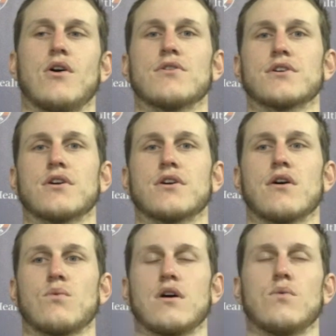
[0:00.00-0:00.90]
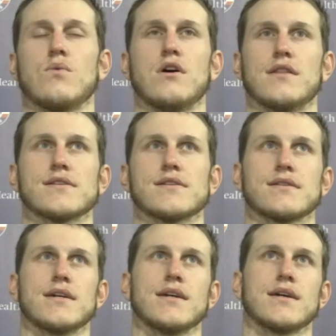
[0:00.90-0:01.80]
really hard to guard one-on-one in
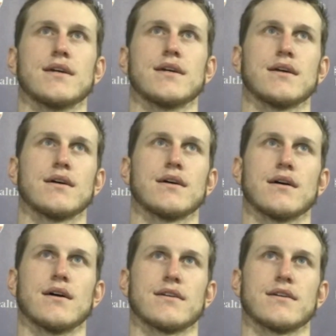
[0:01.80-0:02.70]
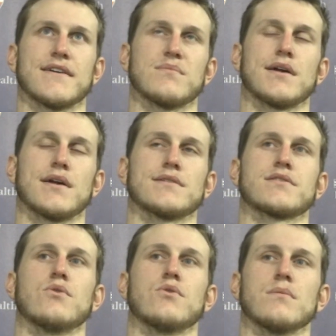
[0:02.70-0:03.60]
this league because everybody can
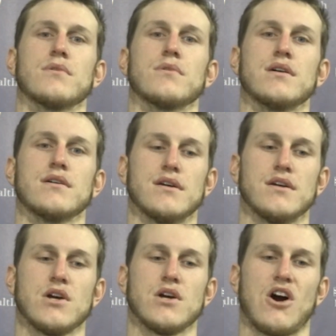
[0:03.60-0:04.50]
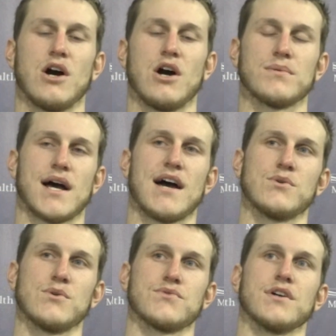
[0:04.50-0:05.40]
score, but our help
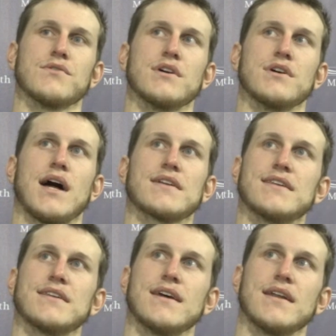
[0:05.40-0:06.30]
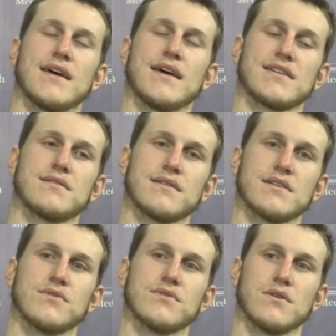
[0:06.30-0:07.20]
side was really, really locked in, and
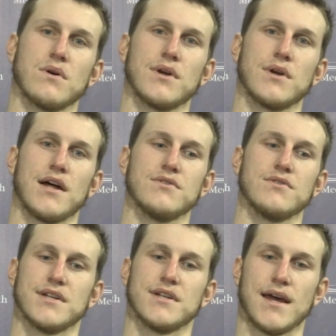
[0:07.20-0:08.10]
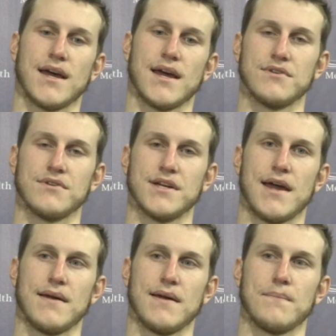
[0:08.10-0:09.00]
that's really what we got to do every day, every
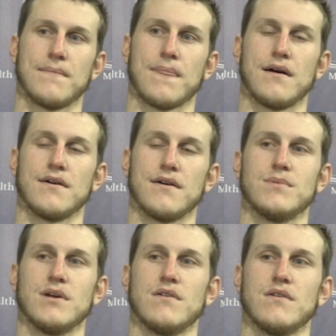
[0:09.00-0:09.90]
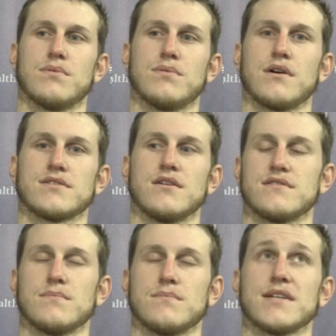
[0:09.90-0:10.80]
game to be able to put
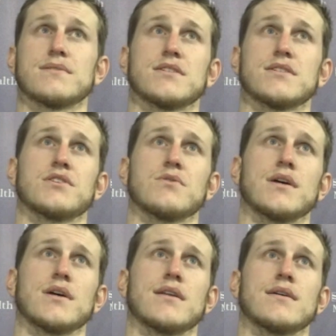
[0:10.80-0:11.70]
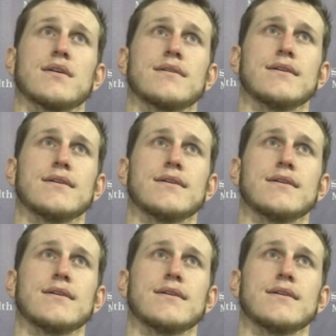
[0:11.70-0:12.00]
ourselves in the best position to win.